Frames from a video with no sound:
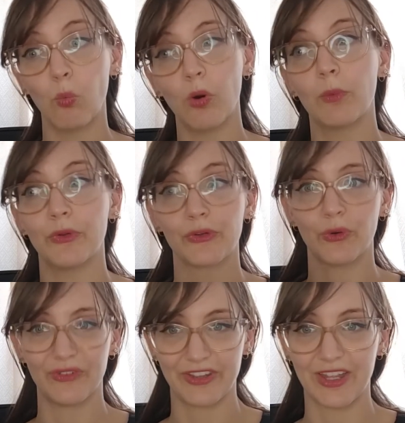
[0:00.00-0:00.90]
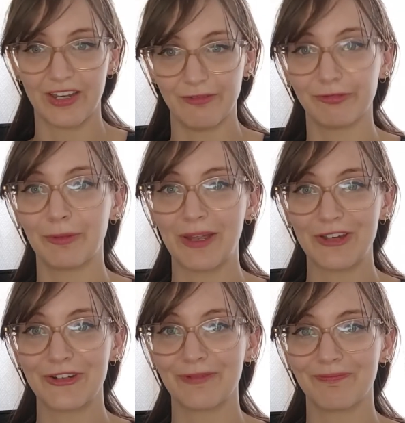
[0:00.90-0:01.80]
what was causing that
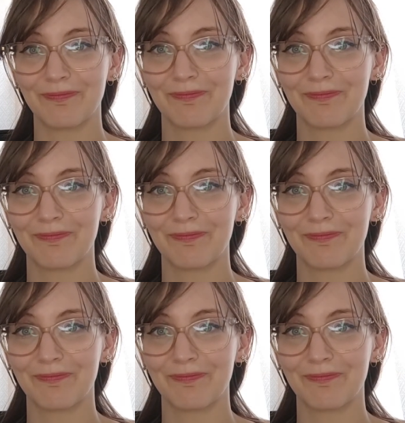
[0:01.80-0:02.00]
inflammation.